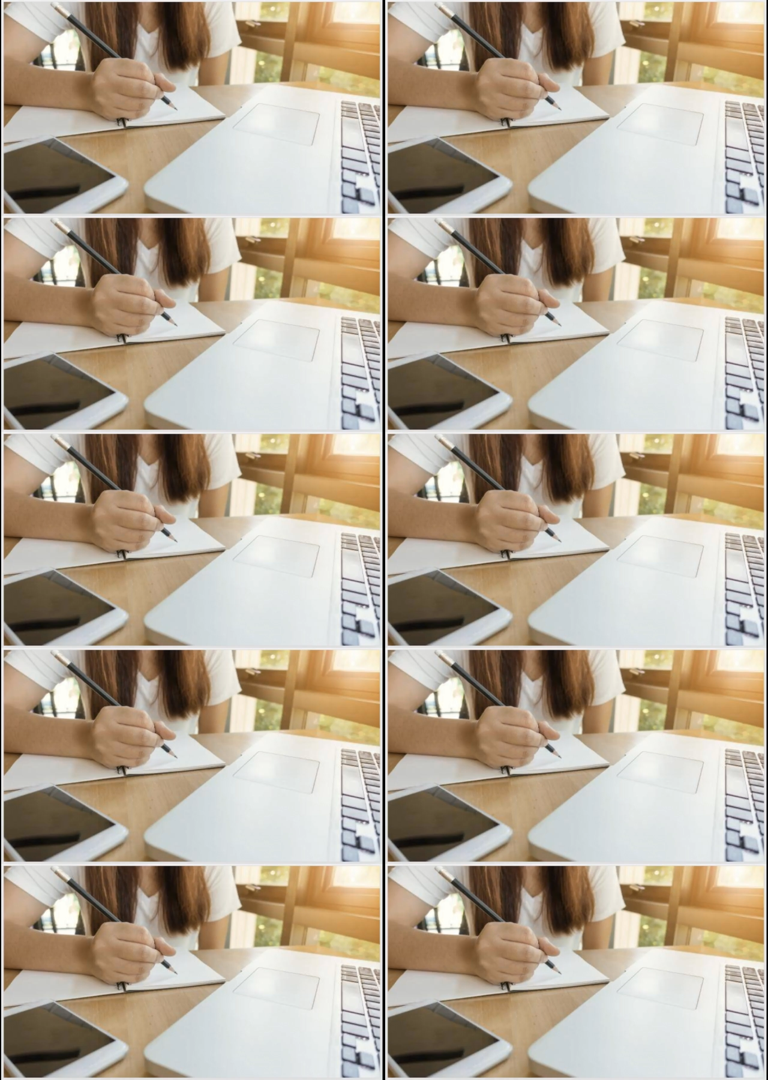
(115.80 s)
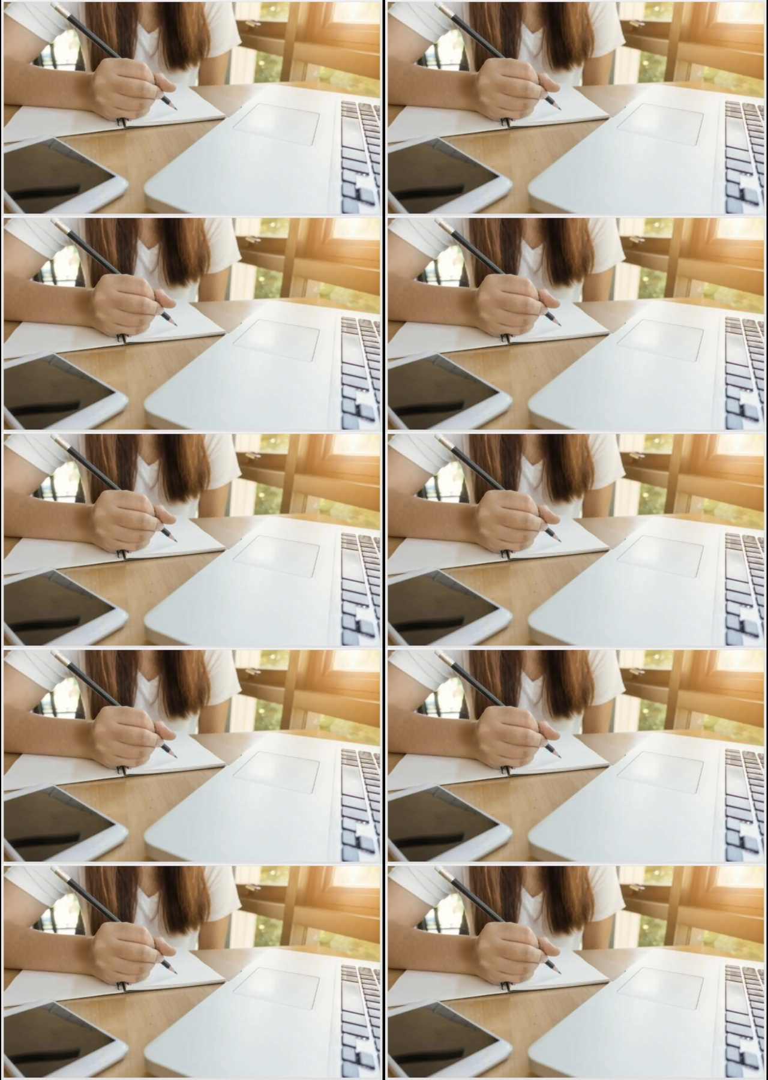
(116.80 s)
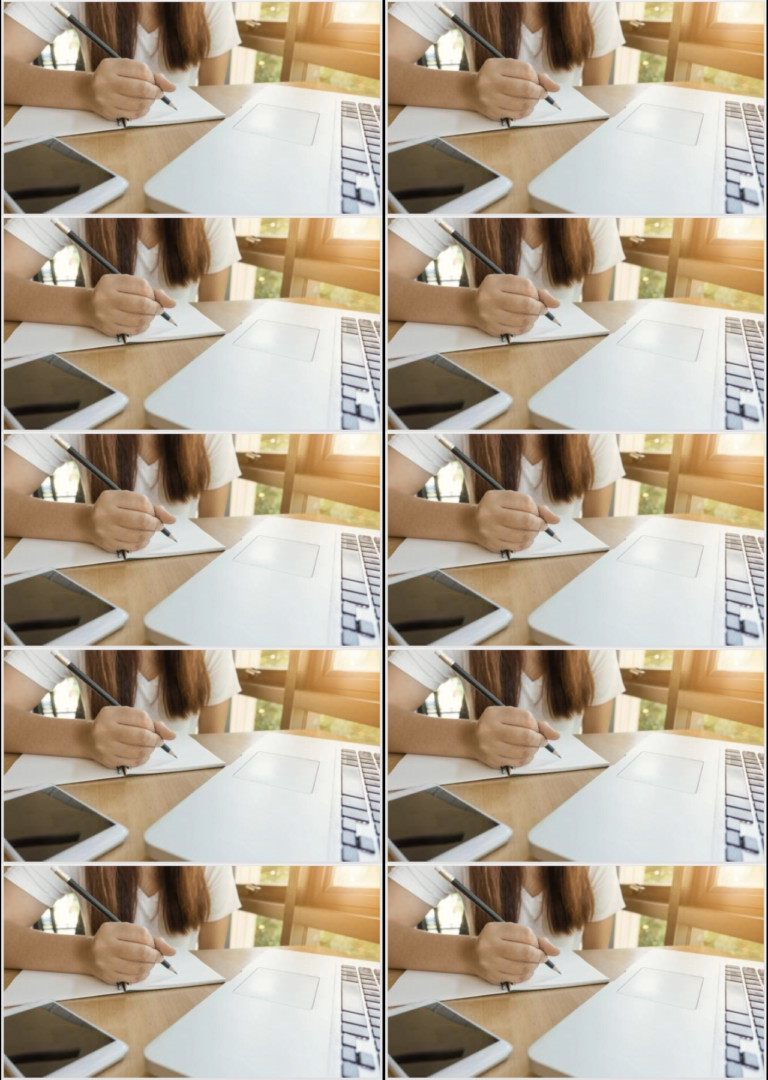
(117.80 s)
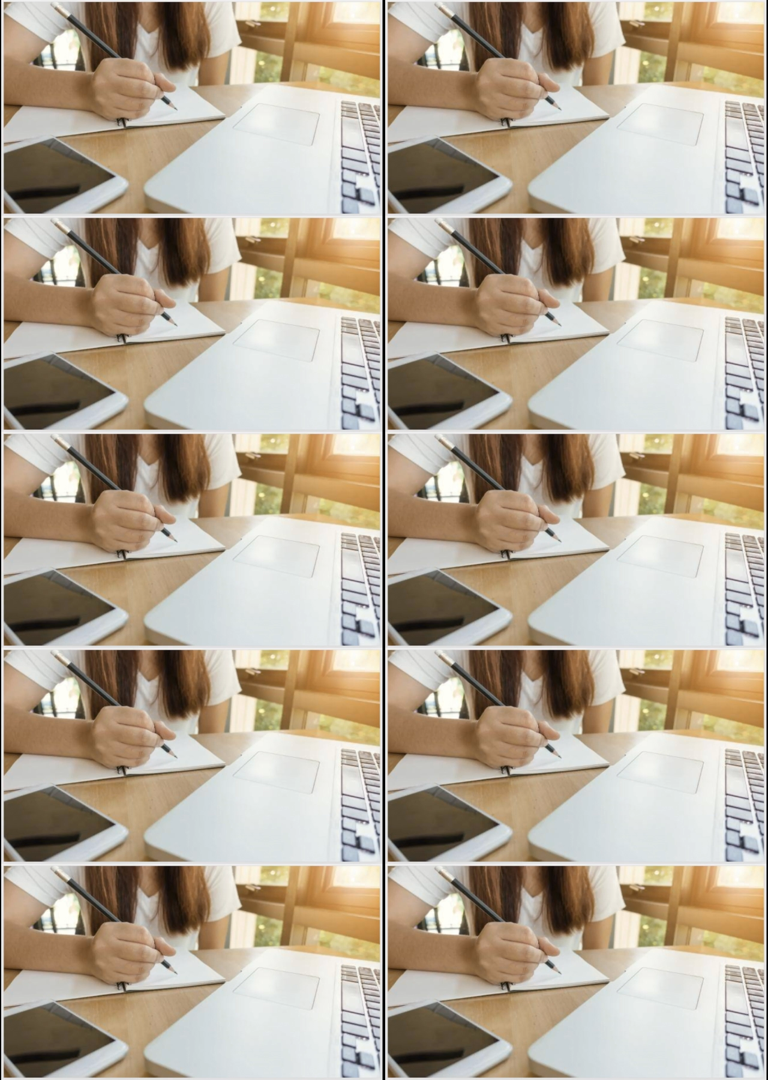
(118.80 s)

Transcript: Nobody's mouth can be seen.